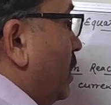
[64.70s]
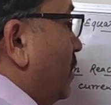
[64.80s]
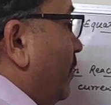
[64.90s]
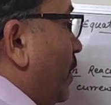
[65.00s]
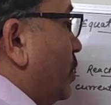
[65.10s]

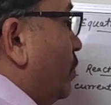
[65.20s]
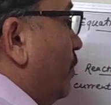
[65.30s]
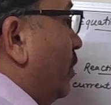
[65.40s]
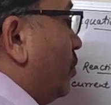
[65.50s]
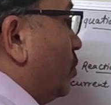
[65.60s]
is fixed
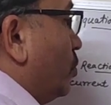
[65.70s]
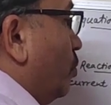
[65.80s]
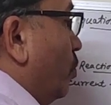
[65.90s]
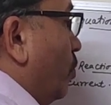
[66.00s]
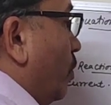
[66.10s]
with
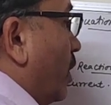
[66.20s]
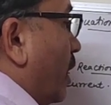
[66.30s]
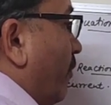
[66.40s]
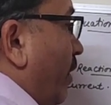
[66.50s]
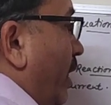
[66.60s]
two
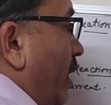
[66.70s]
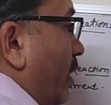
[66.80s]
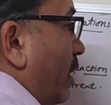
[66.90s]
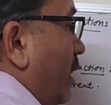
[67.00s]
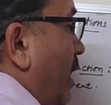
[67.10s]

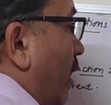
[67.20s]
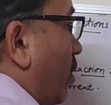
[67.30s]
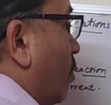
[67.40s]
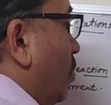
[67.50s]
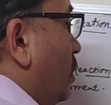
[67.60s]
graphite
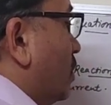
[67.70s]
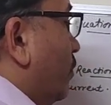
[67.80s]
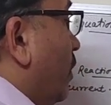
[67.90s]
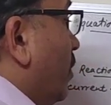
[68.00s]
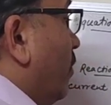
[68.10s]
electrodes.
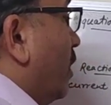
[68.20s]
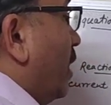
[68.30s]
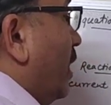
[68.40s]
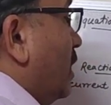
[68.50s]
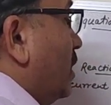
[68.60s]
One
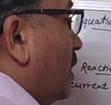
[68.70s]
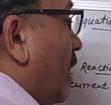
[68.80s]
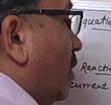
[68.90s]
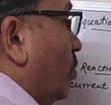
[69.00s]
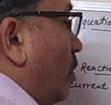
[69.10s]
work as
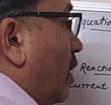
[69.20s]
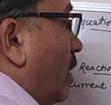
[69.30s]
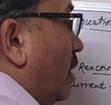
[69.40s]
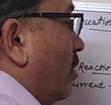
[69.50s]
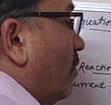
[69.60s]
cathode,
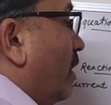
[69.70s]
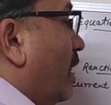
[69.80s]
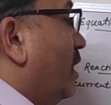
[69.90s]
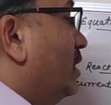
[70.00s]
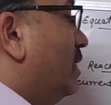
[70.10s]
another
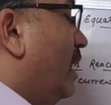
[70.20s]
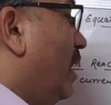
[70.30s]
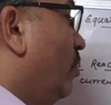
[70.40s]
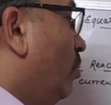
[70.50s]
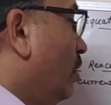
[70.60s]
work as
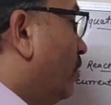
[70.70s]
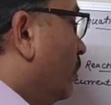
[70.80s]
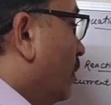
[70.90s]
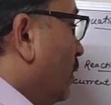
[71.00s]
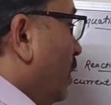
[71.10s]
anode,
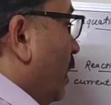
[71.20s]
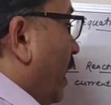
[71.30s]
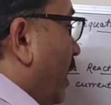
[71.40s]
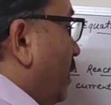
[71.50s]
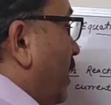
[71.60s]

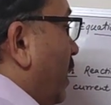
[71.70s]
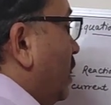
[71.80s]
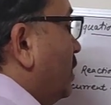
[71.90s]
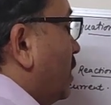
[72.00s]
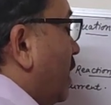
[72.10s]
and that
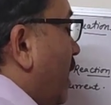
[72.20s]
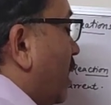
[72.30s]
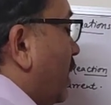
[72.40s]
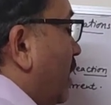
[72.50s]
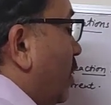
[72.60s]
is
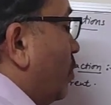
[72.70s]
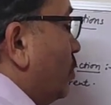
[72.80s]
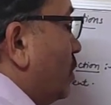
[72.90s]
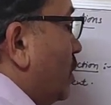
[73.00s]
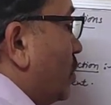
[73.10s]
connected to
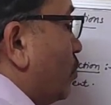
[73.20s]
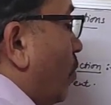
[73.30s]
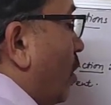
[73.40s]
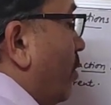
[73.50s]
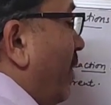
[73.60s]

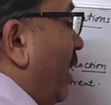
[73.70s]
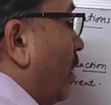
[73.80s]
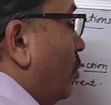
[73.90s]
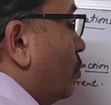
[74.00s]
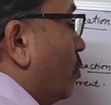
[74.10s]
6-volt
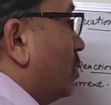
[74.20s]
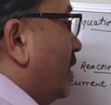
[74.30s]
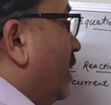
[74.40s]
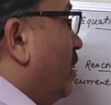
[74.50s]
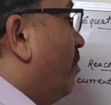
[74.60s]
battery
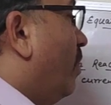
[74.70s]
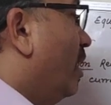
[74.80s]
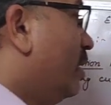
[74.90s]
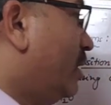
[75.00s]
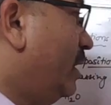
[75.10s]
source and
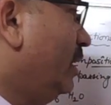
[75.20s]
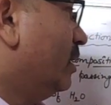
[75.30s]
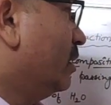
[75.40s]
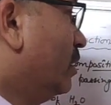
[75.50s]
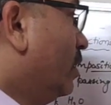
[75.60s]
plug
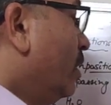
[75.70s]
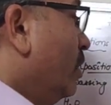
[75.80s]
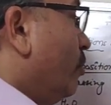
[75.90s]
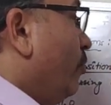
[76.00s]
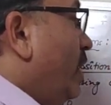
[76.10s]
key.
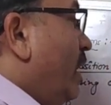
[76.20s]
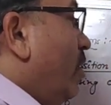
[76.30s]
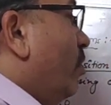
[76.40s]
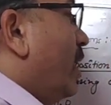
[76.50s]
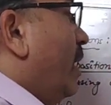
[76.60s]
We
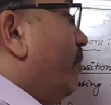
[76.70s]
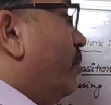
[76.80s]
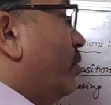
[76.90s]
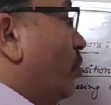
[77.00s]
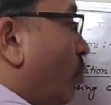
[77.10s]
have
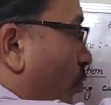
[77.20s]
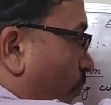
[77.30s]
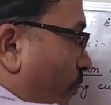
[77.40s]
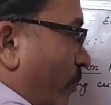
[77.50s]
kept two